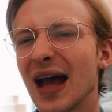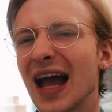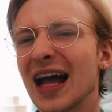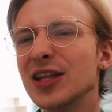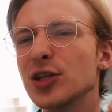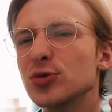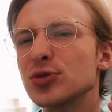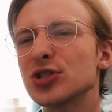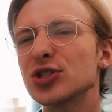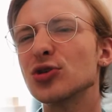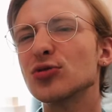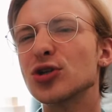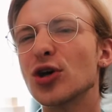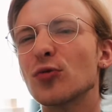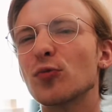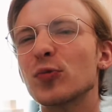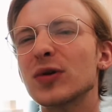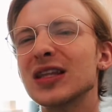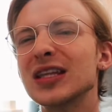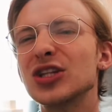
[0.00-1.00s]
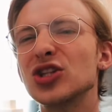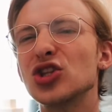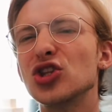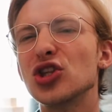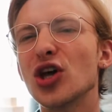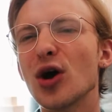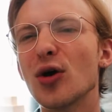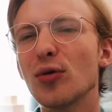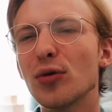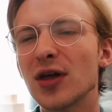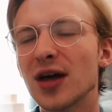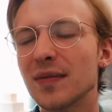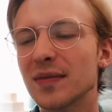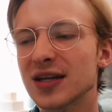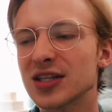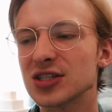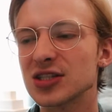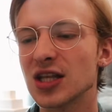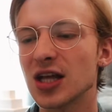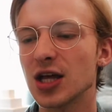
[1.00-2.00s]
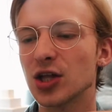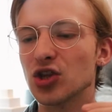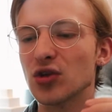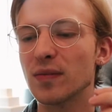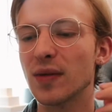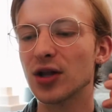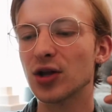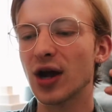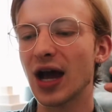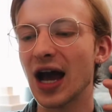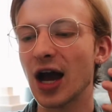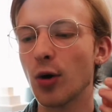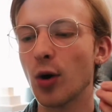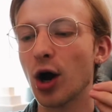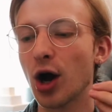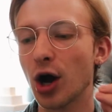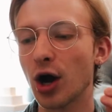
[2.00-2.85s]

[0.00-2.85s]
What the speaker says: and you still don't really know them because no matter how